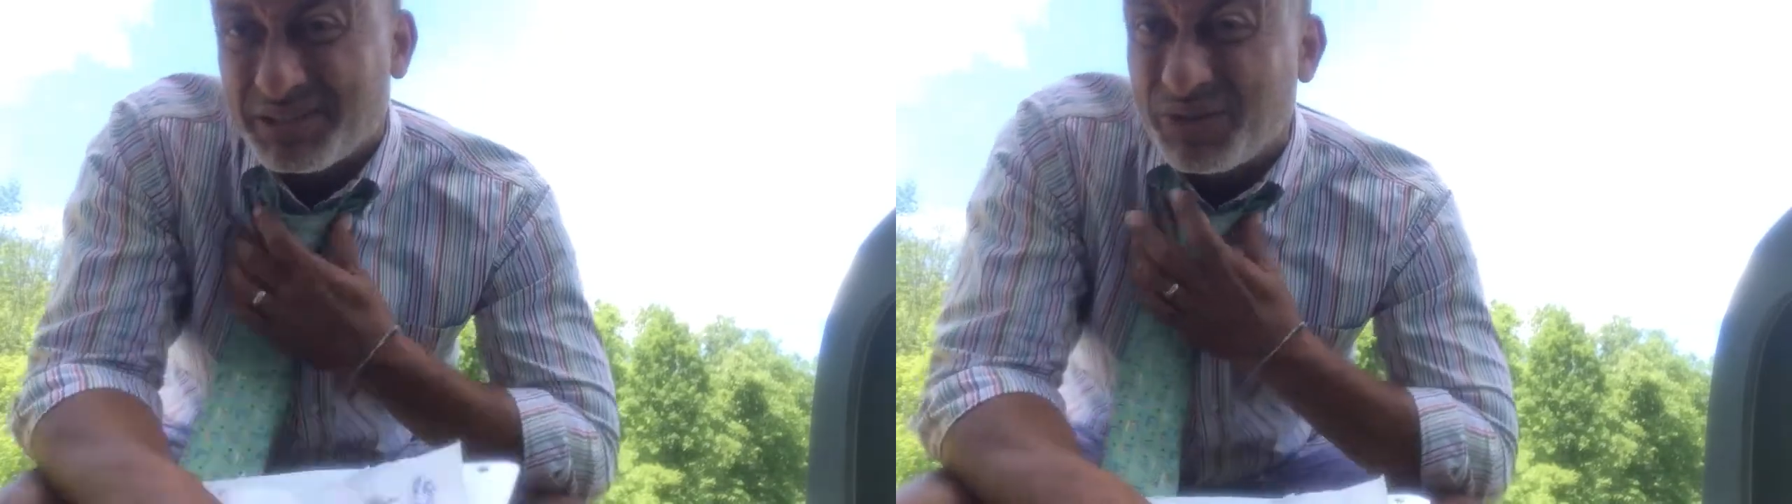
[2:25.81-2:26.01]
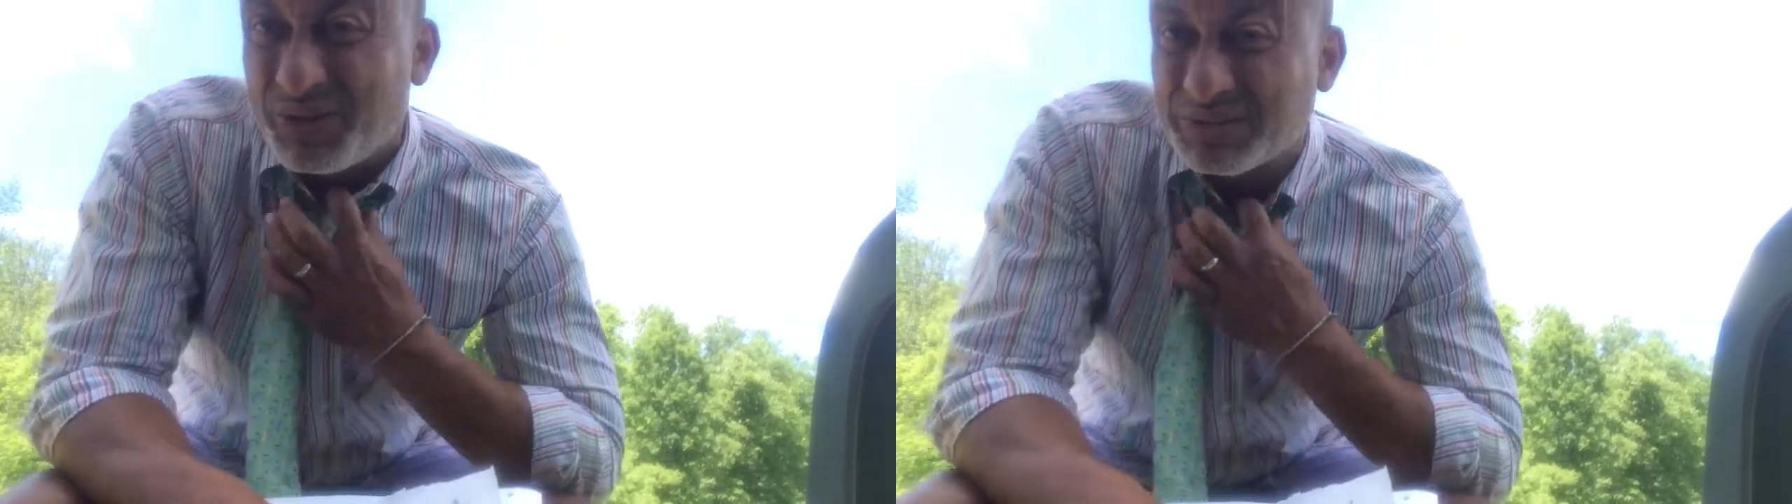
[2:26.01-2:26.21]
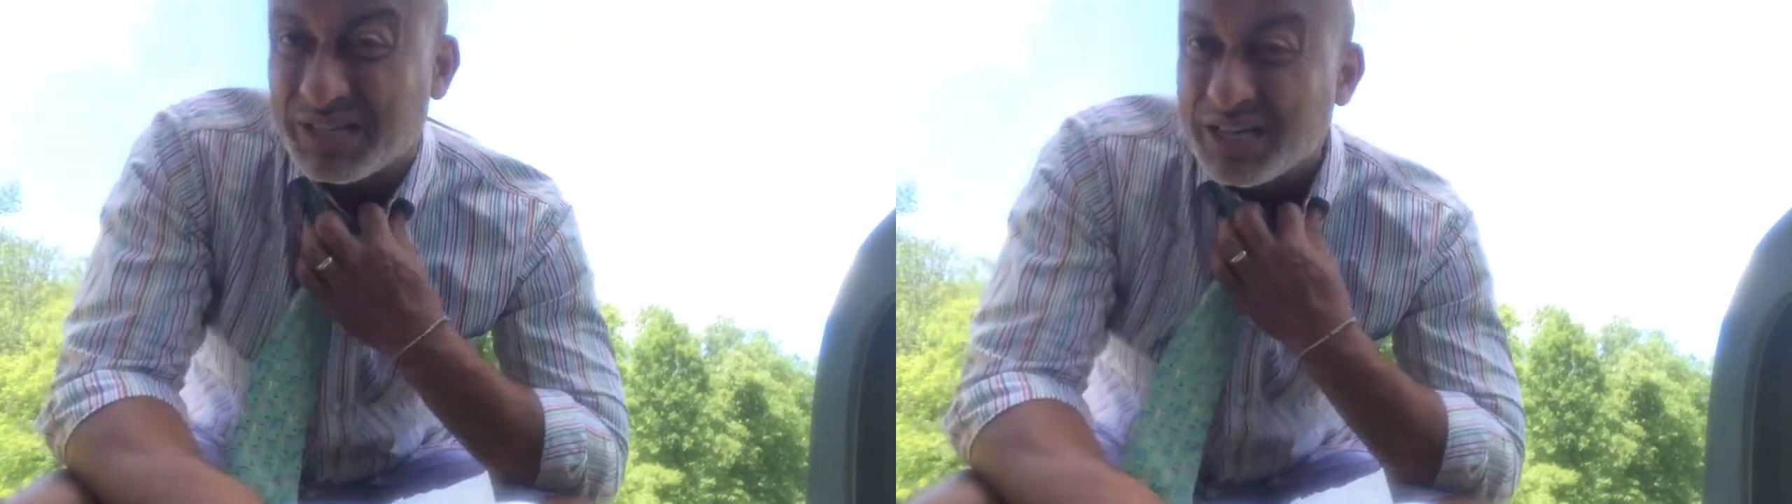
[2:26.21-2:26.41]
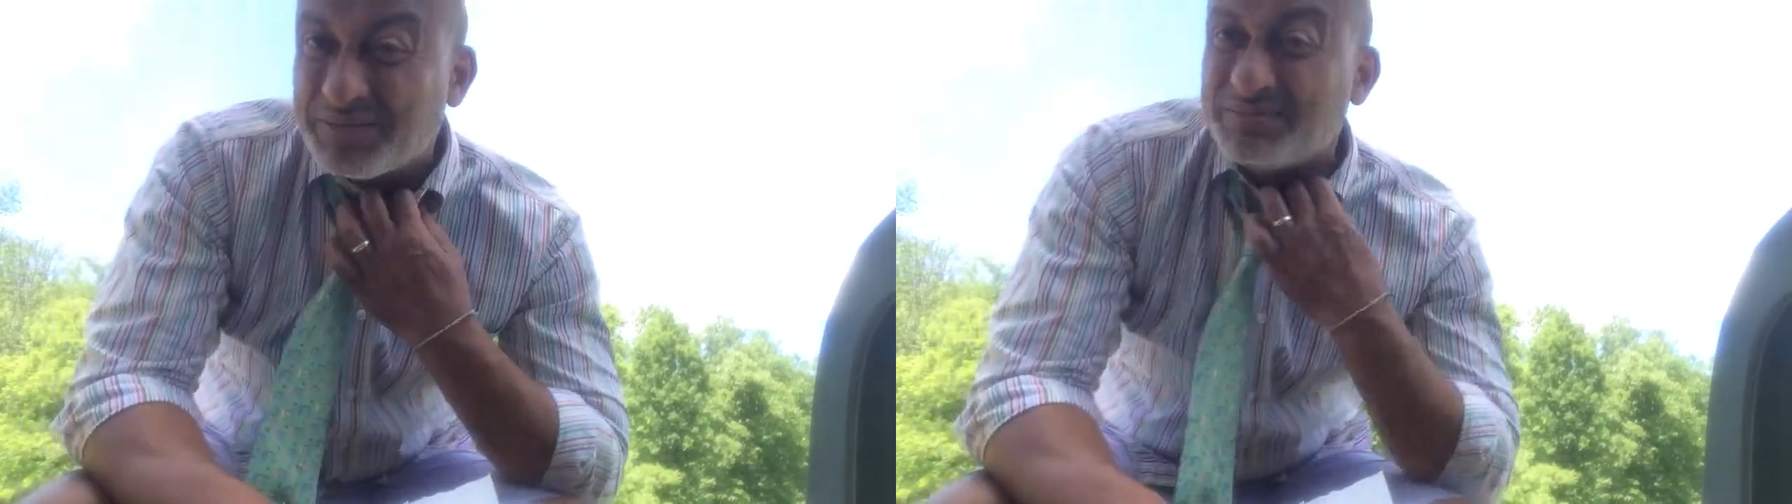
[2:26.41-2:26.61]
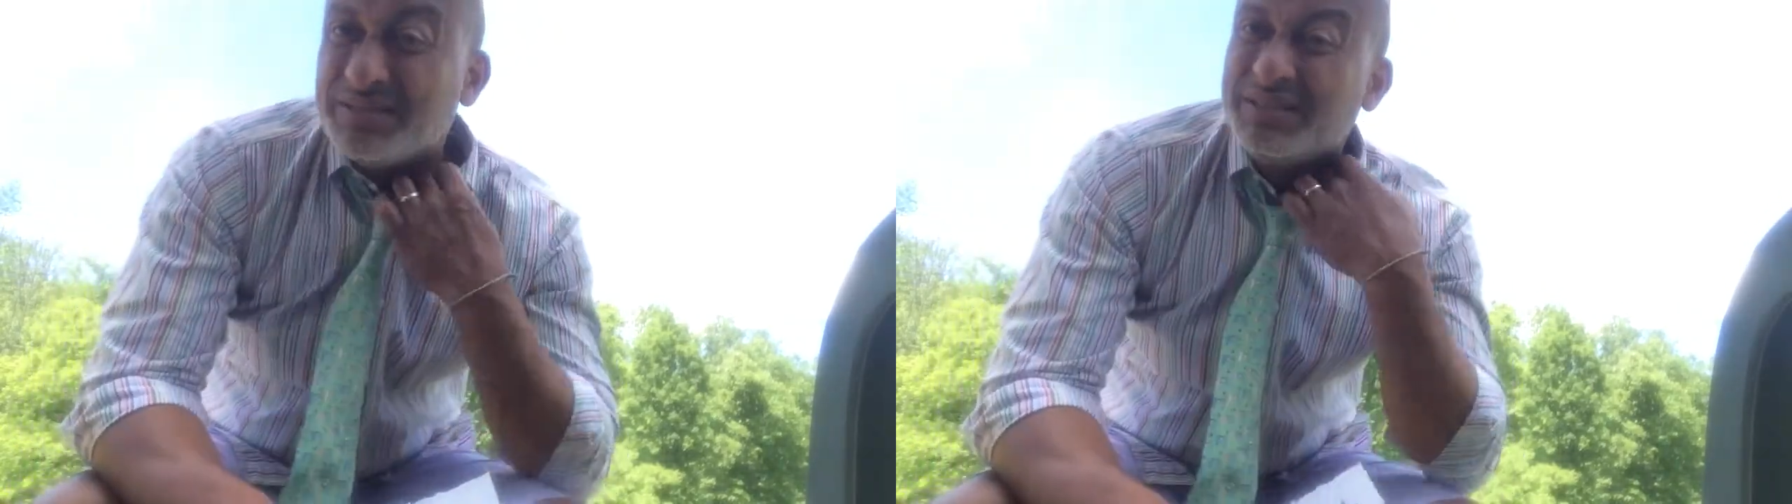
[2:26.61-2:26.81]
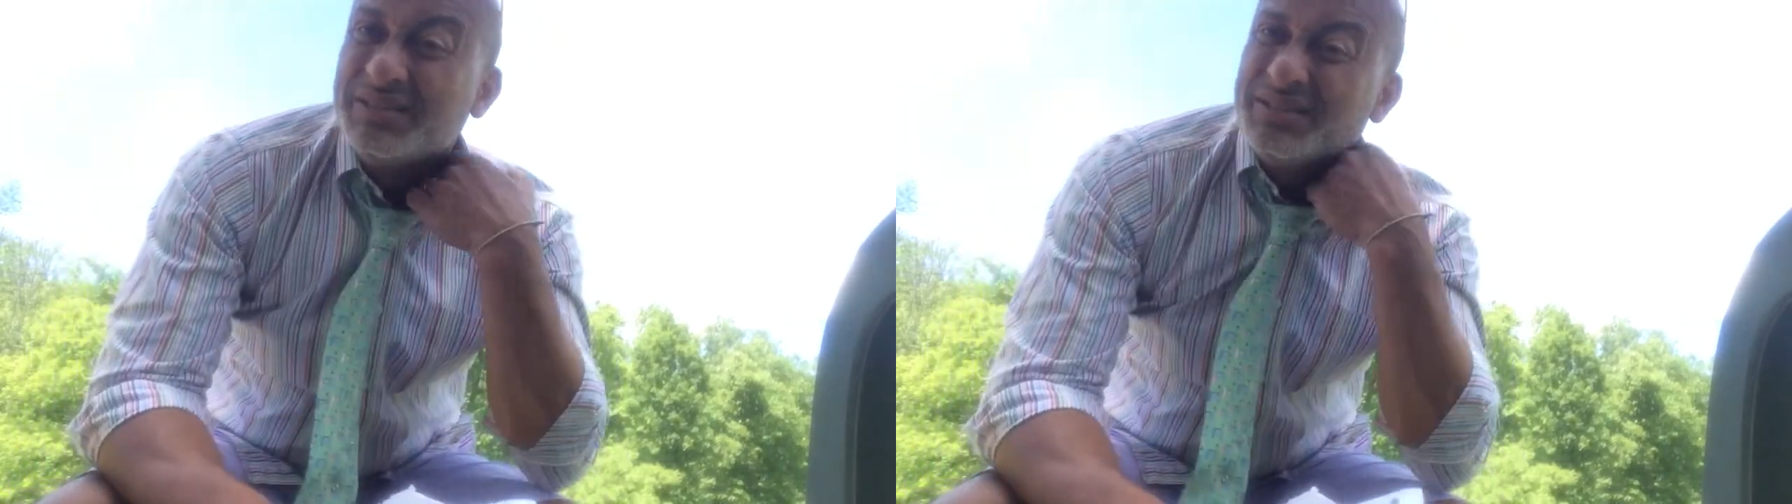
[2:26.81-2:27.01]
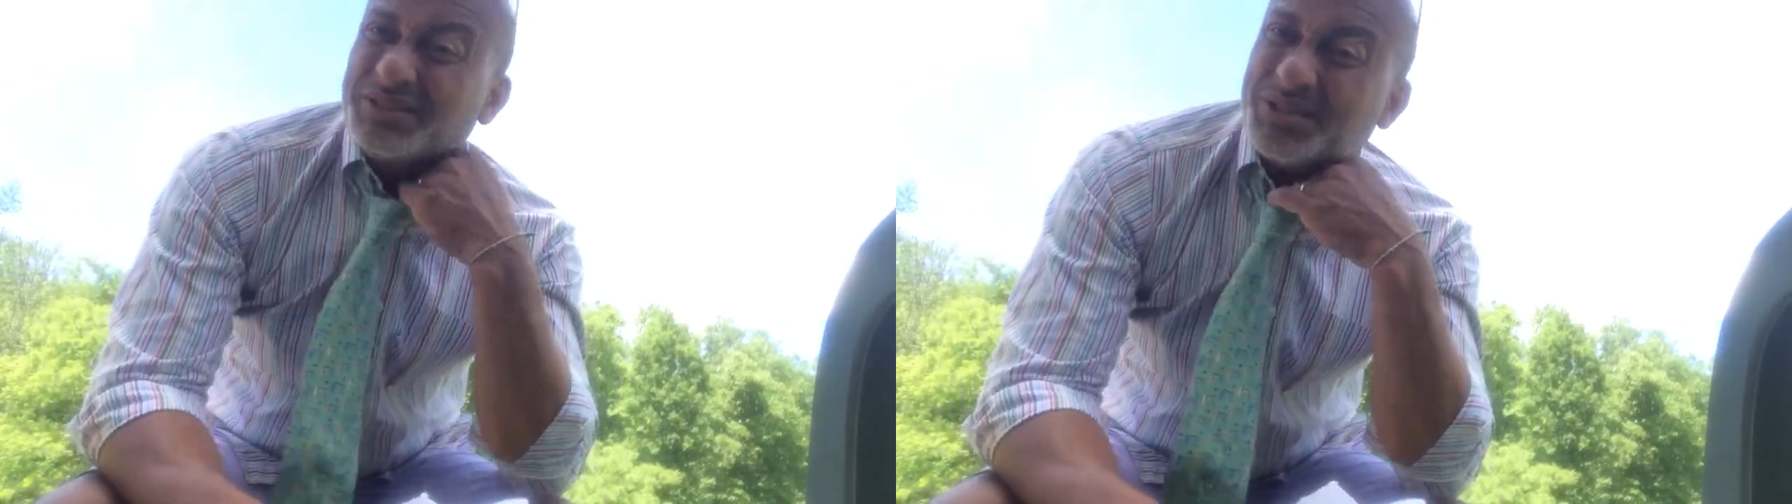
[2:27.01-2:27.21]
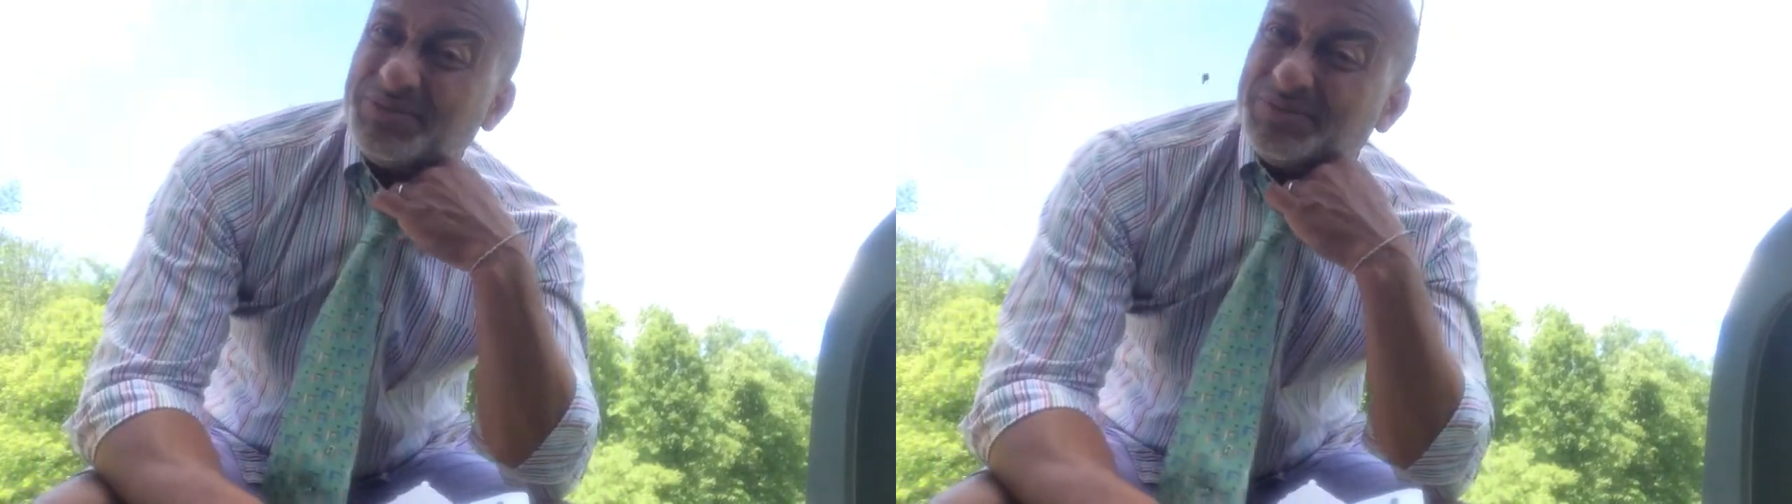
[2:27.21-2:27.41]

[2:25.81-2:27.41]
long time. So